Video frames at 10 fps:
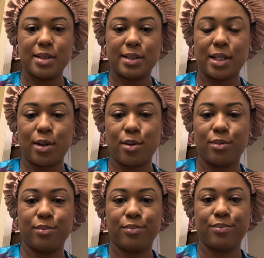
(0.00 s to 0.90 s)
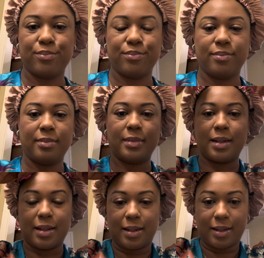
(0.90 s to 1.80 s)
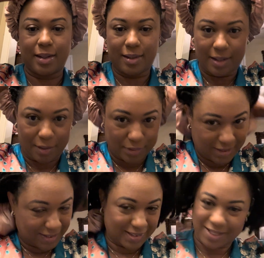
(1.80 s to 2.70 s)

So I will just